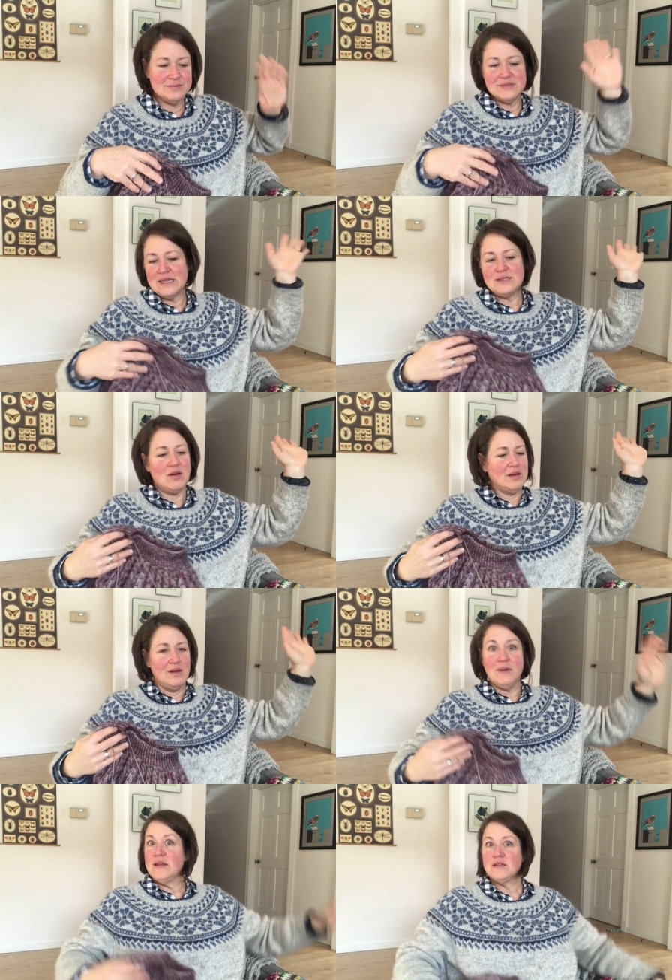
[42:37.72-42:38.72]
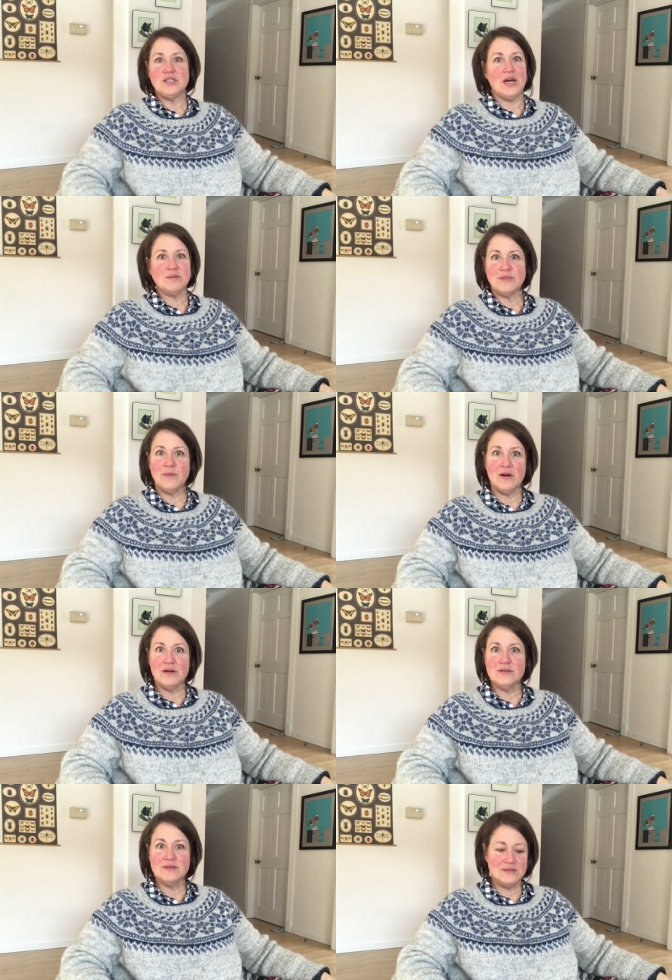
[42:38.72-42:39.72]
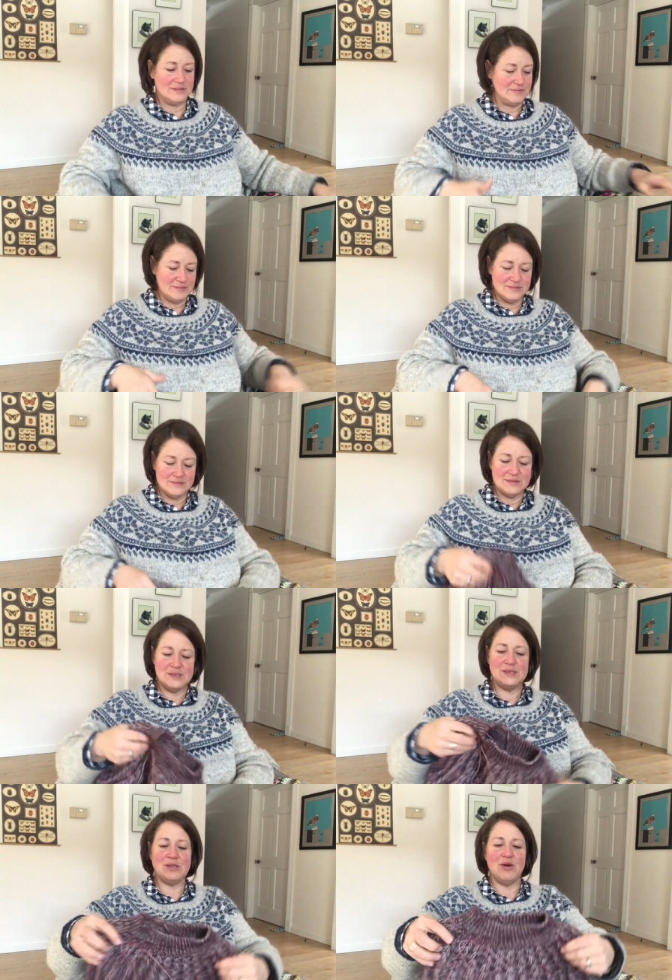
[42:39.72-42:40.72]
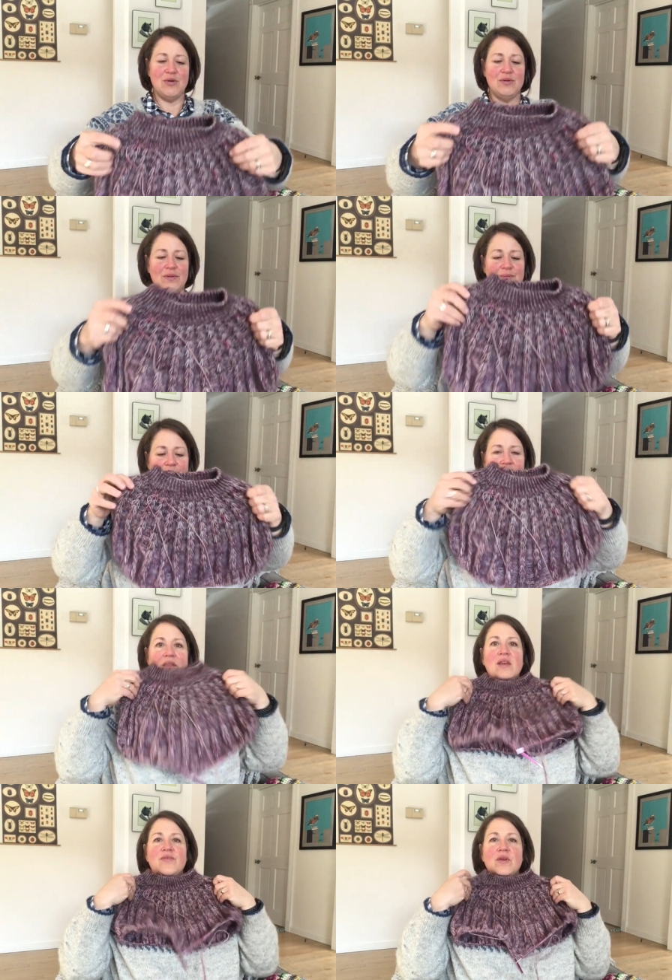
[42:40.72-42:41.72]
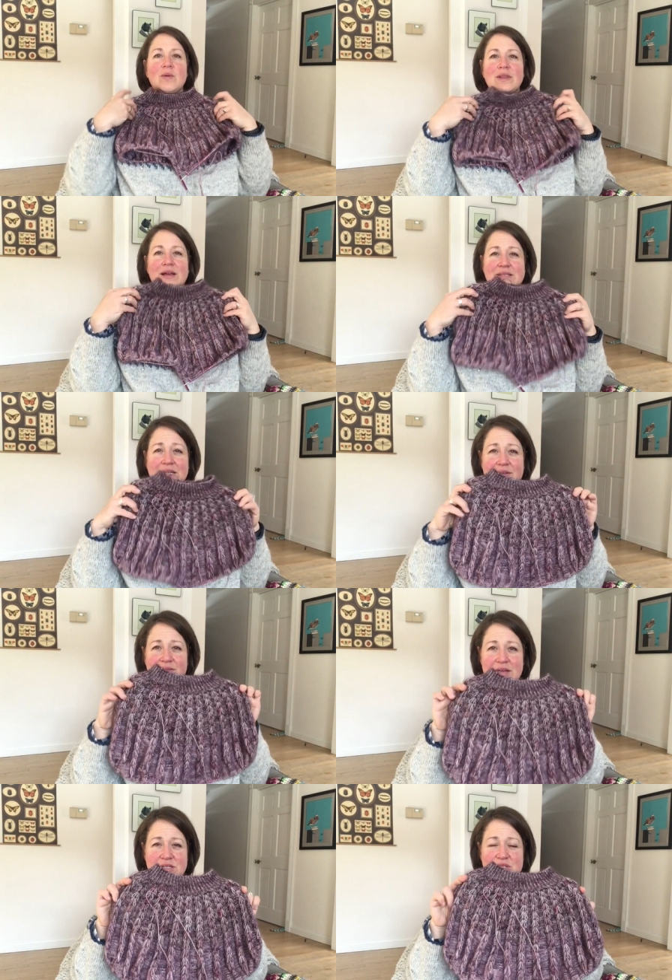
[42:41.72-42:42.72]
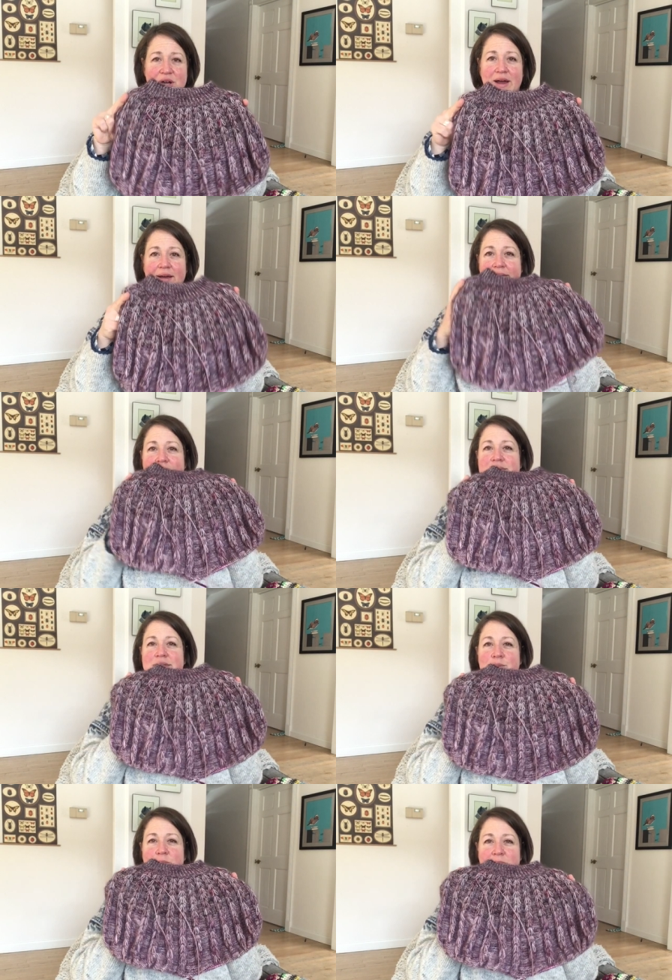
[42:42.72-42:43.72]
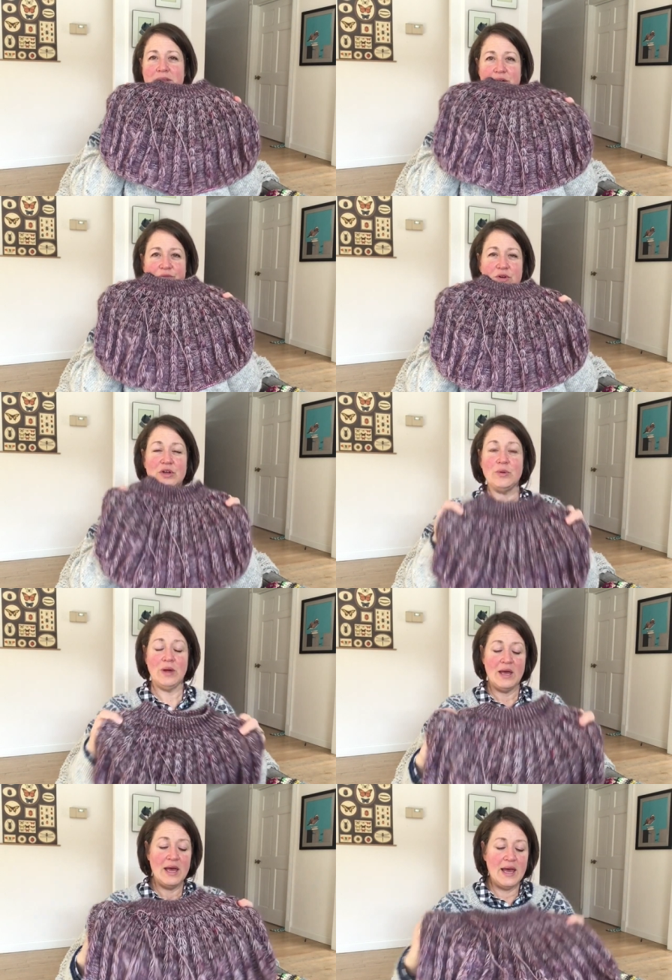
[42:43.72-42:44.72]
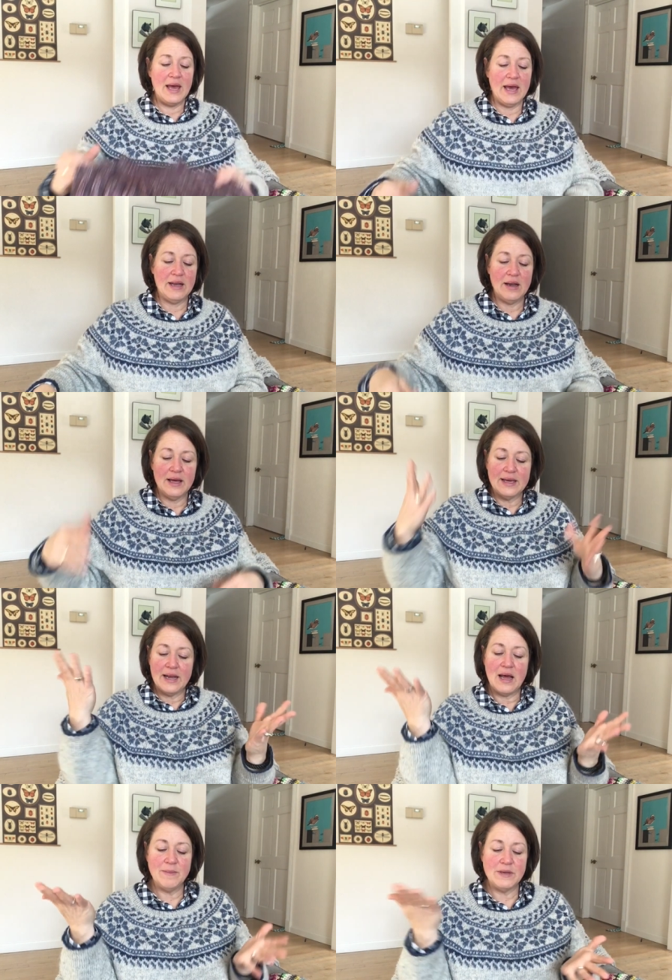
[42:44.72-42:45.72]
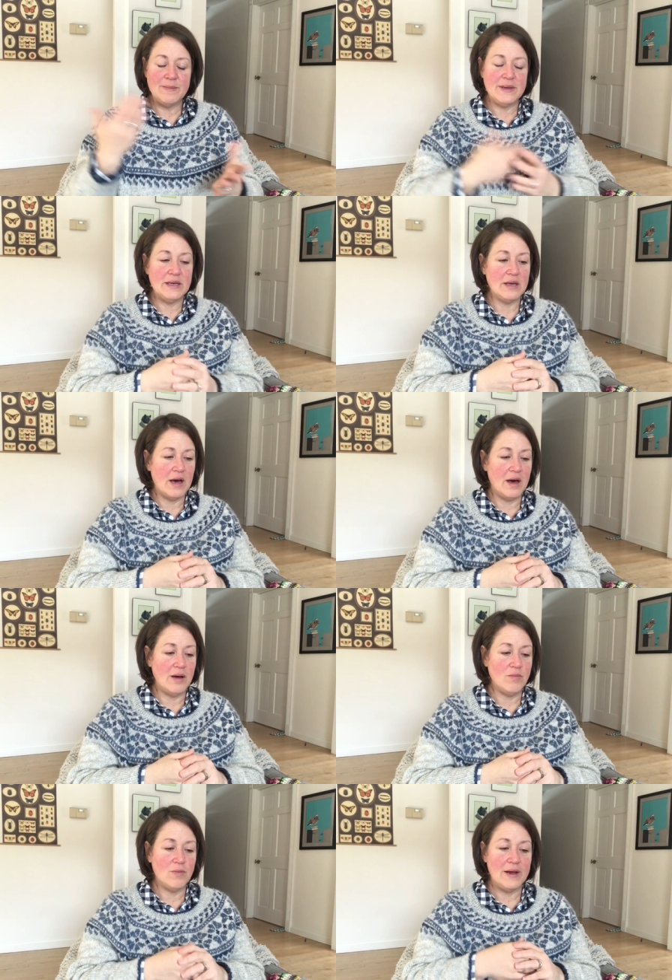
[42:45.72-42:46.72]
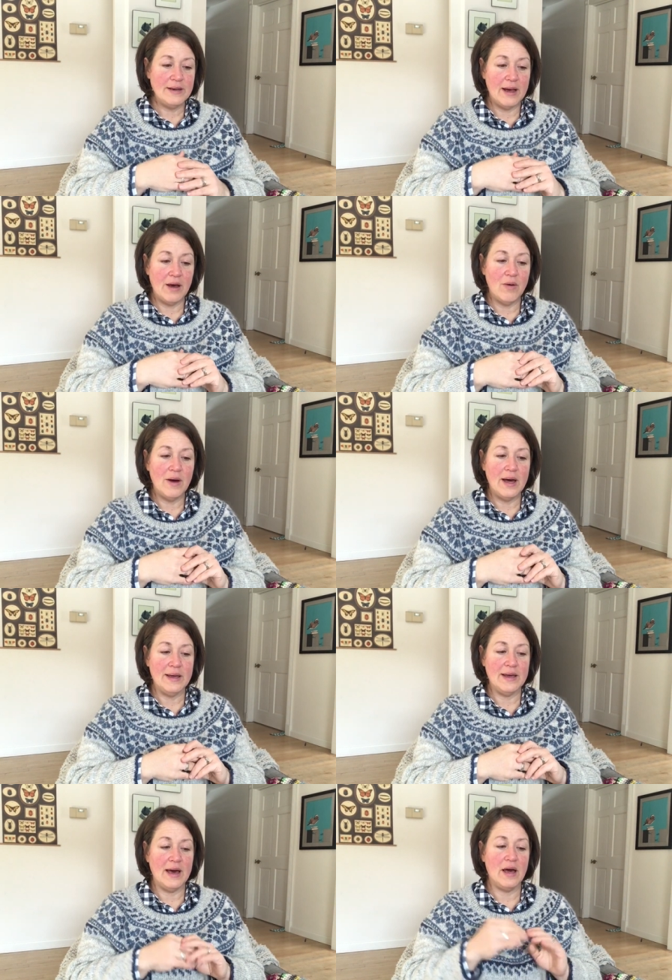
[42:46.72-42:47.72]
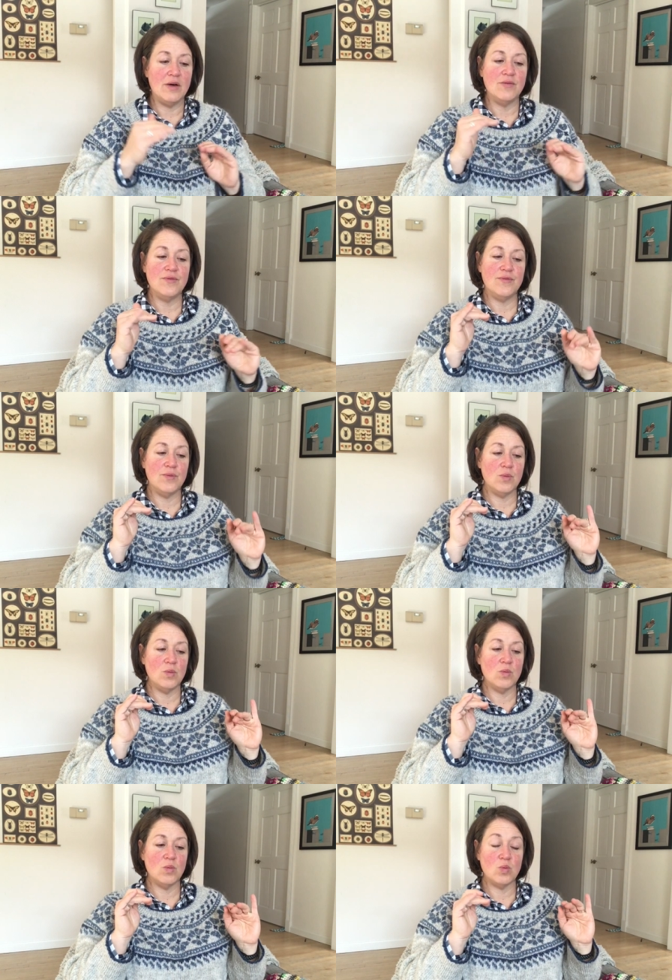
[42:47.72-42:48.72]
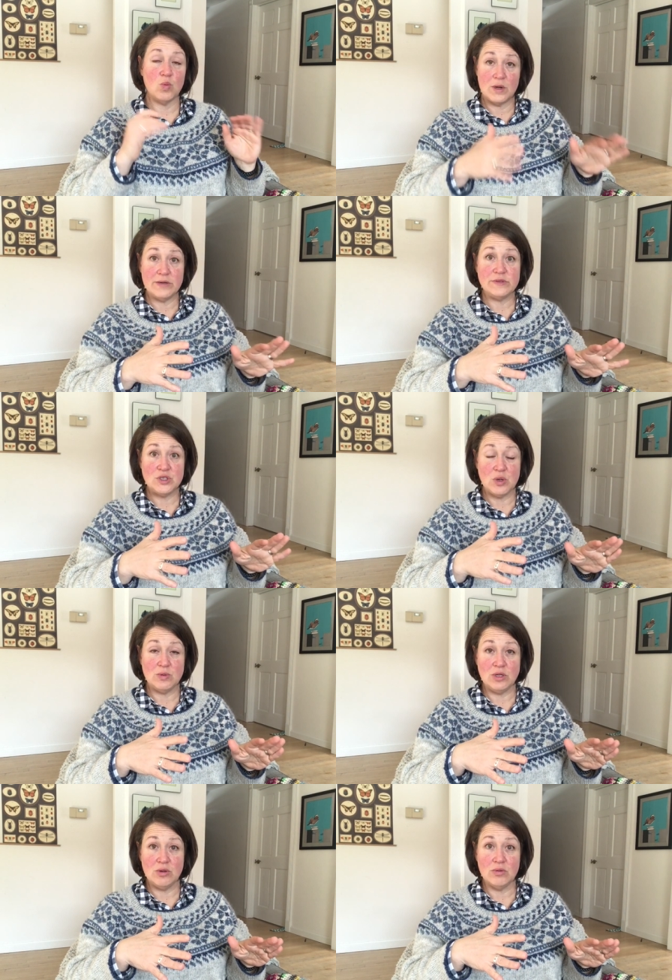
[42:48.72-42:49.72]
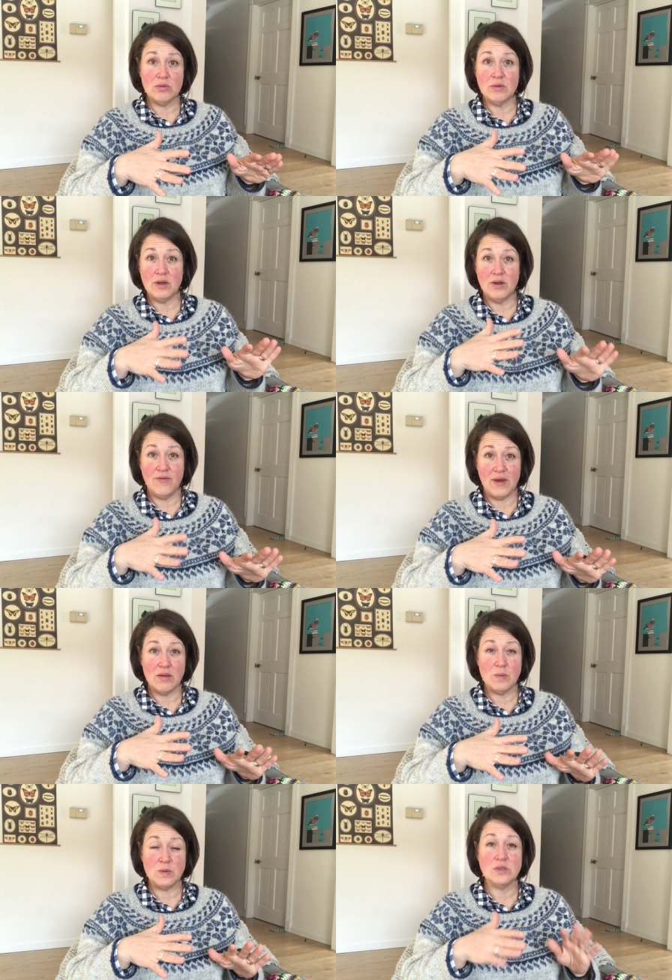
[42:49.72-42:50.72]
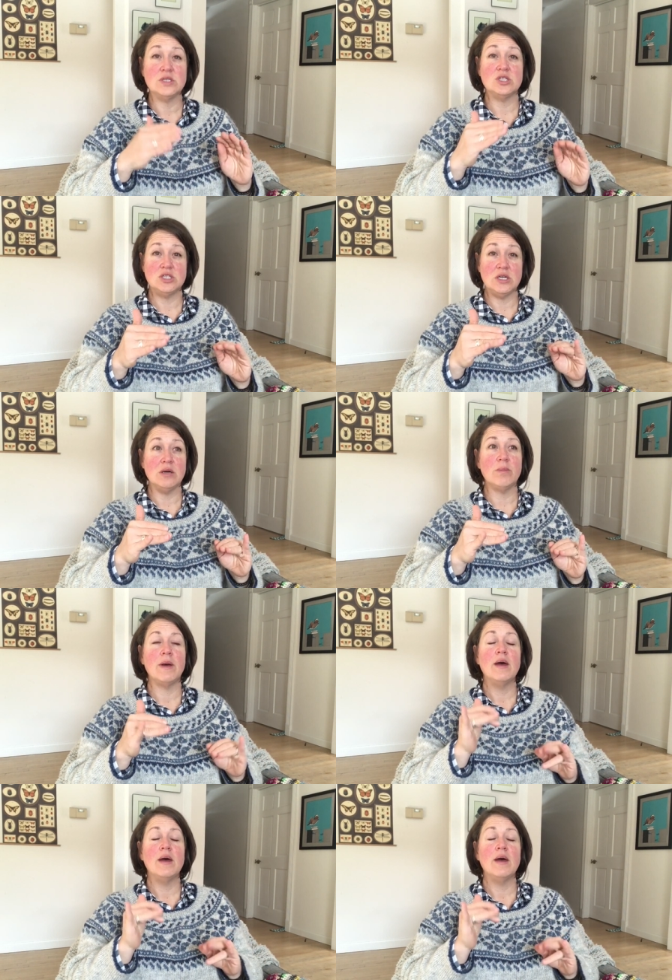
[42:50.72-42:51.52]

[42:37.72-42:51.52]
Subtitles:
That's all going to be in the shop tomorrow. So if you would like to give that a try, it will be there for you. And again, I'm going to be, right now I have what I've shown you available to ship.